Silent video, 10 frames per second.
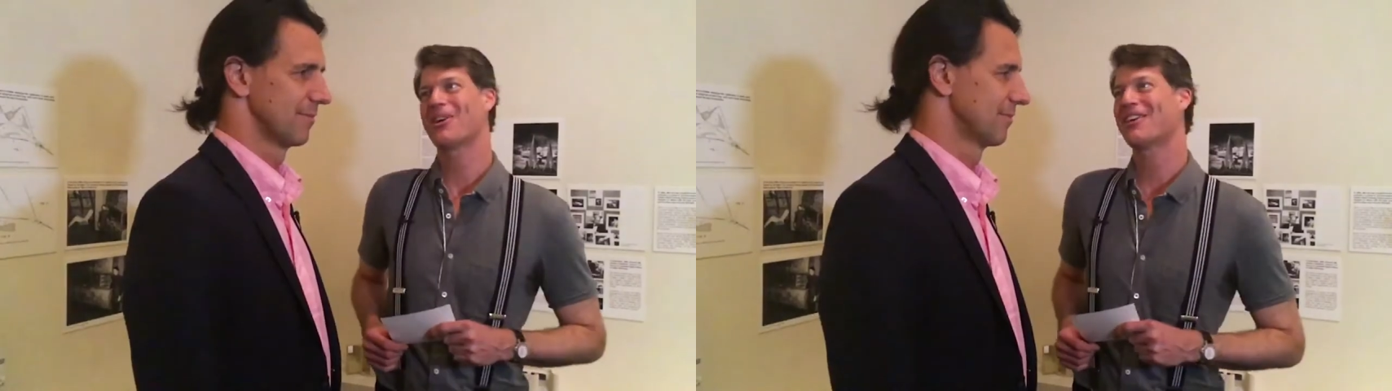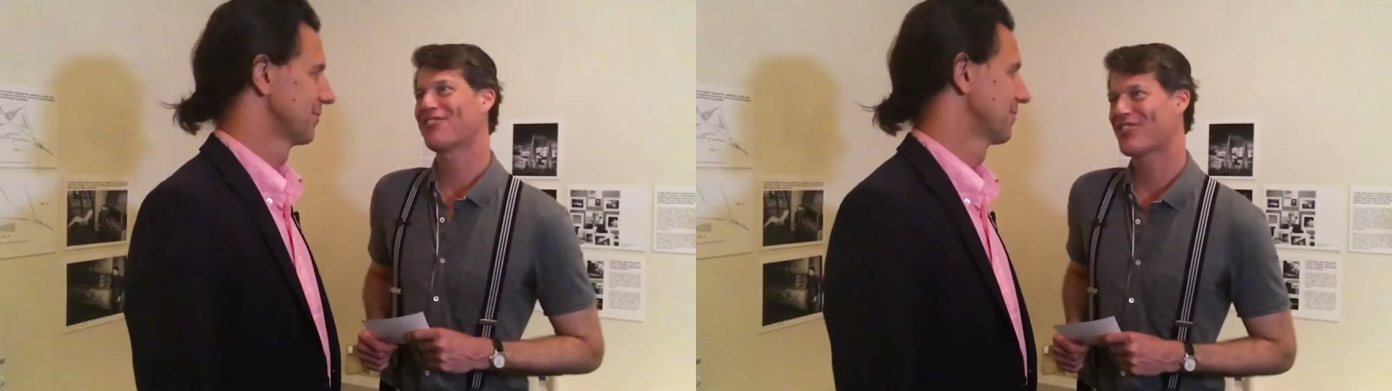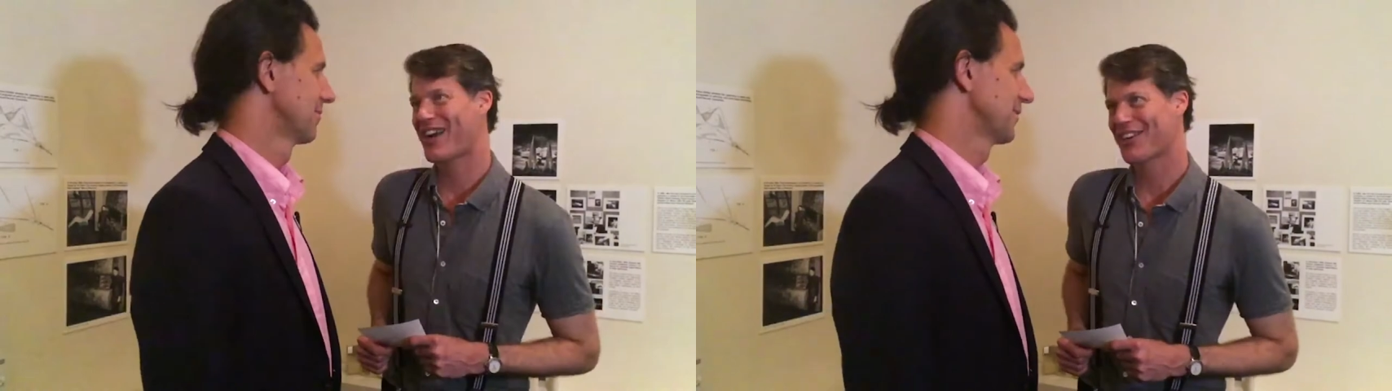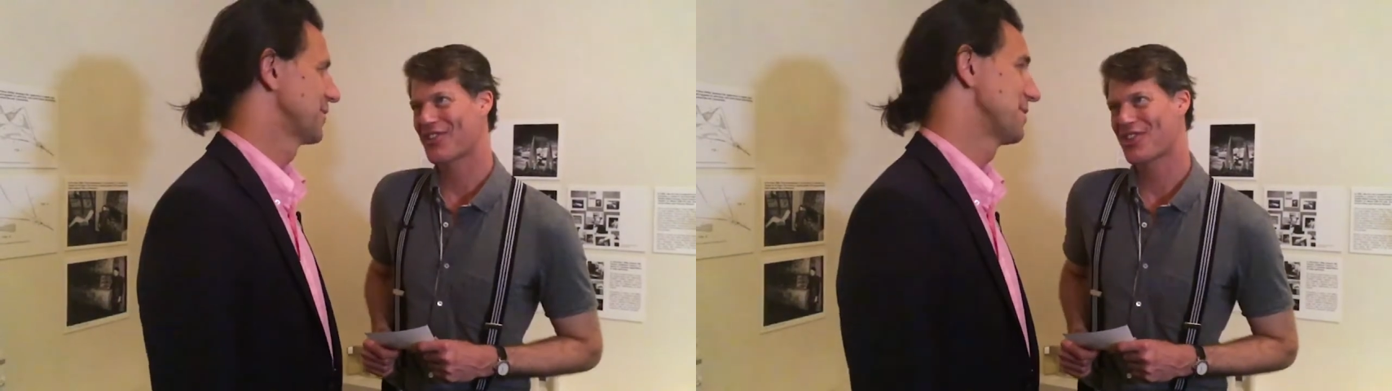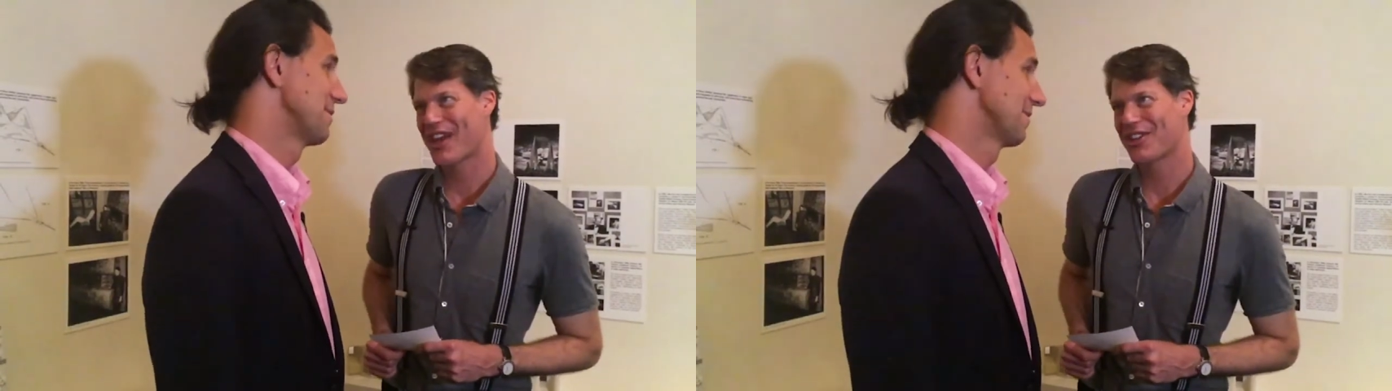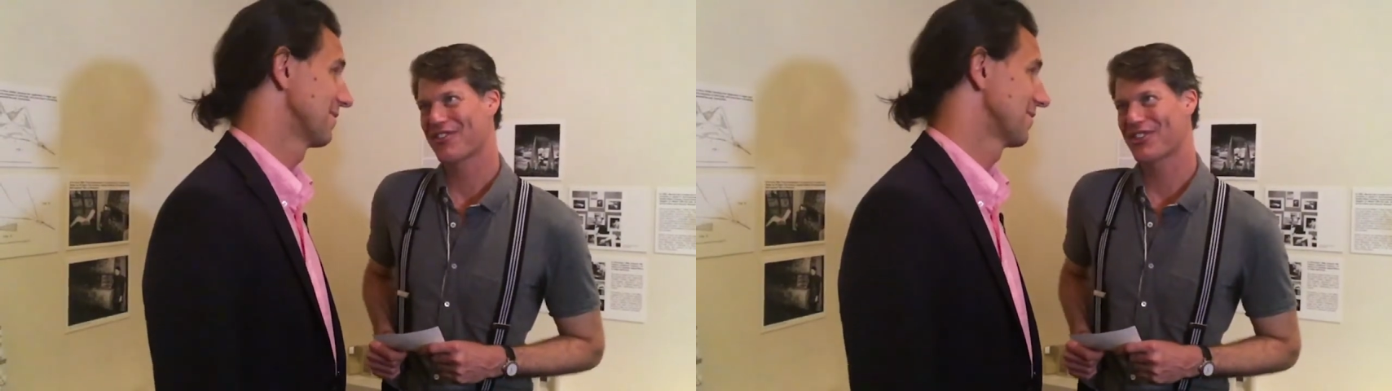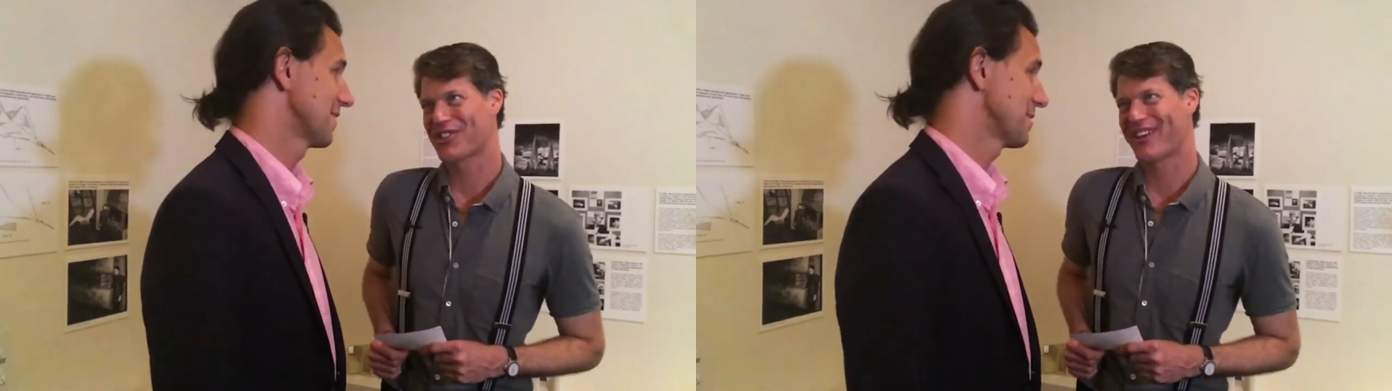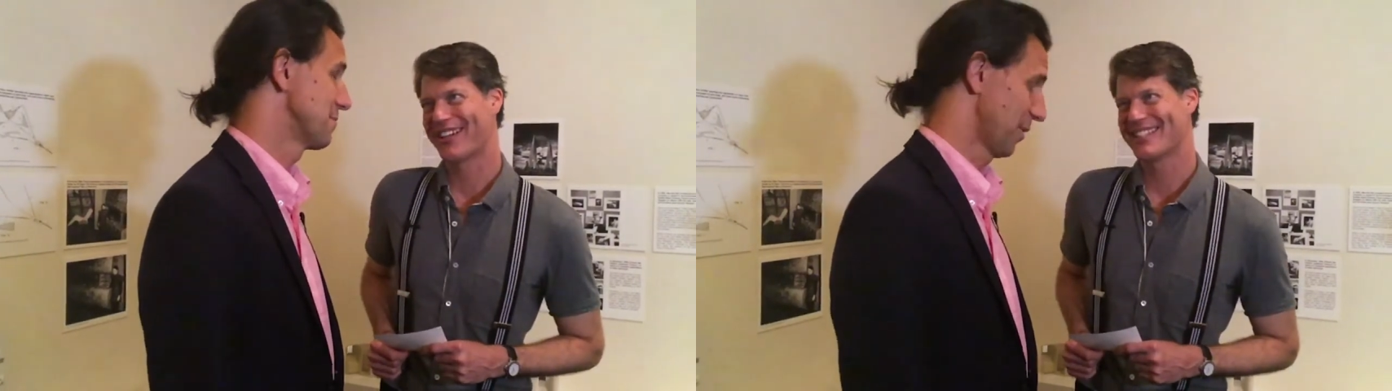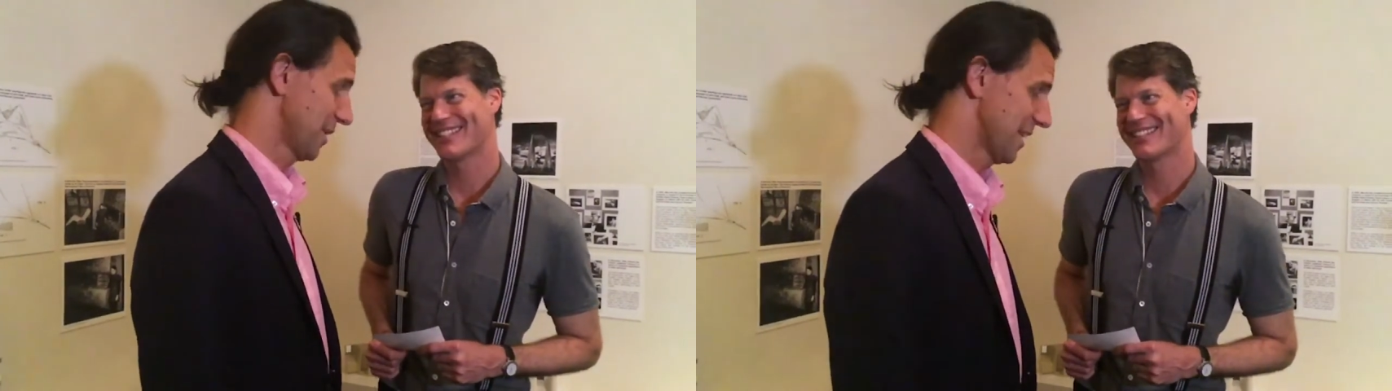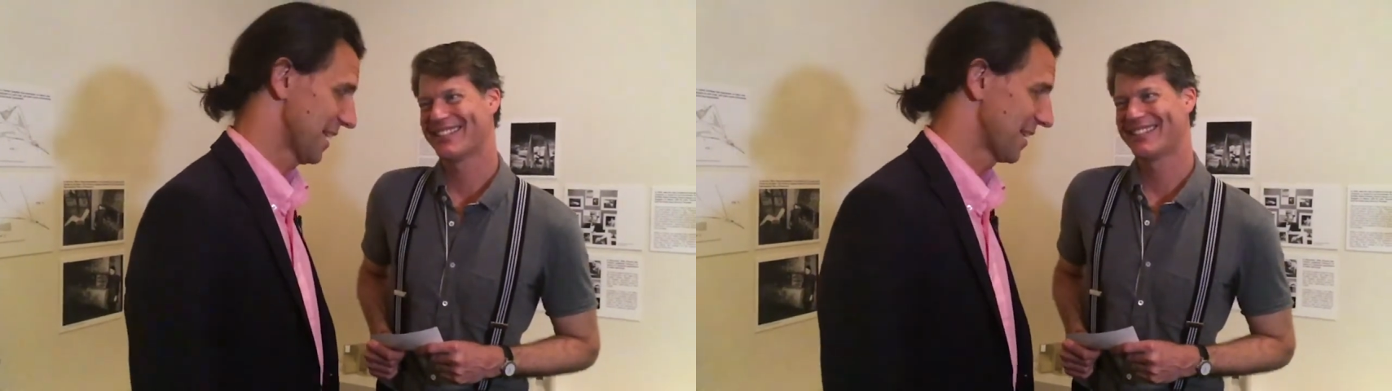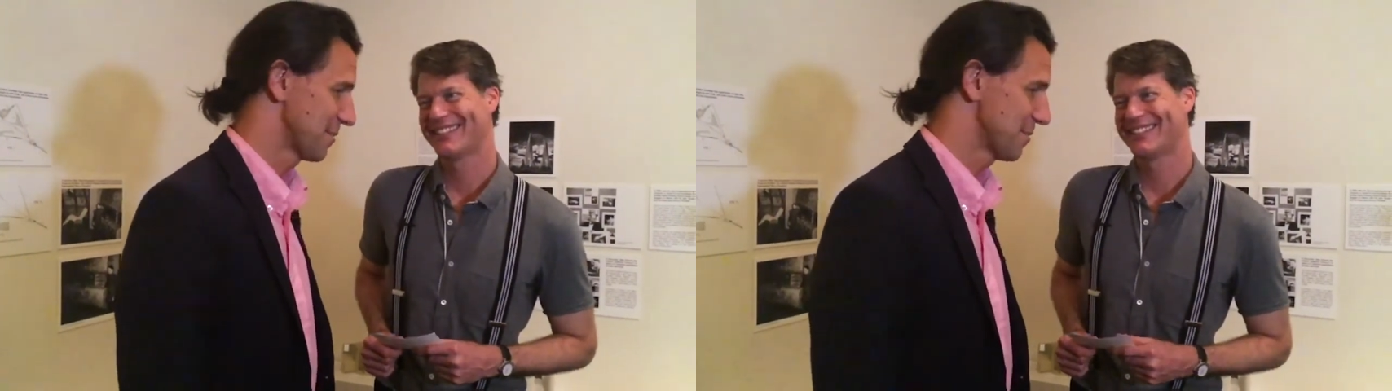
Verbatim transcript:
Speaker 1: morning, Frank, and thank you for joining Good morning. us. Morning,